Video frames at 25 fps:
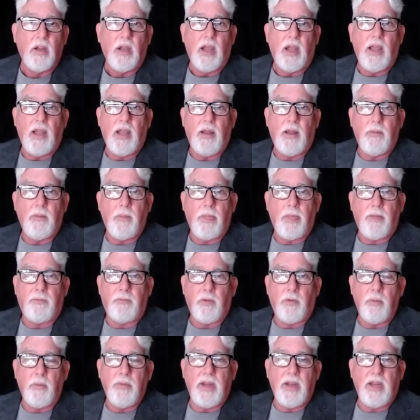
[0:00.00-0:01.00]
And
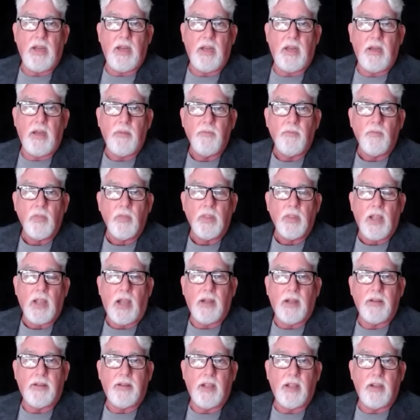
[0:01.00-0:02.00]
for me,
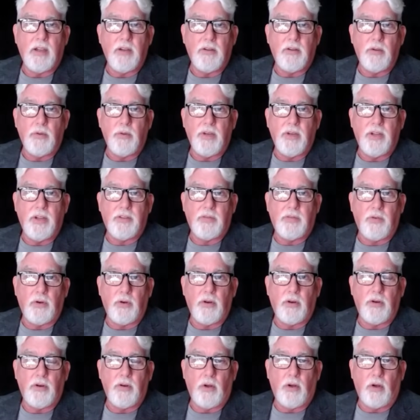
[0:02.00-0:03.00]
I can tell you doing this
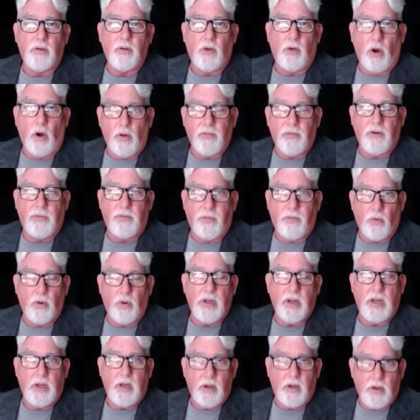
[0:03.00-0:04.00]
for over
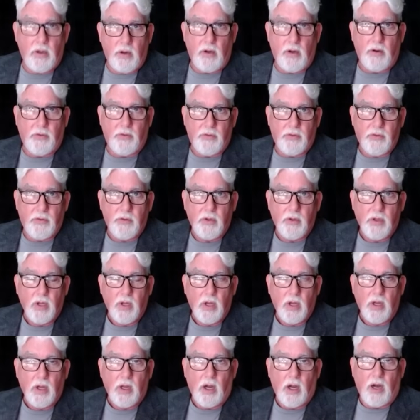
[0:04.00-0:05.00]
40 years,
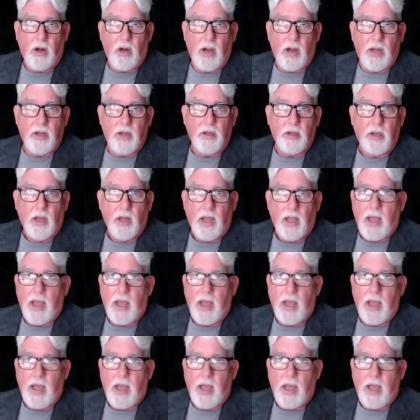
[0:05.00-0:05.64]
all right?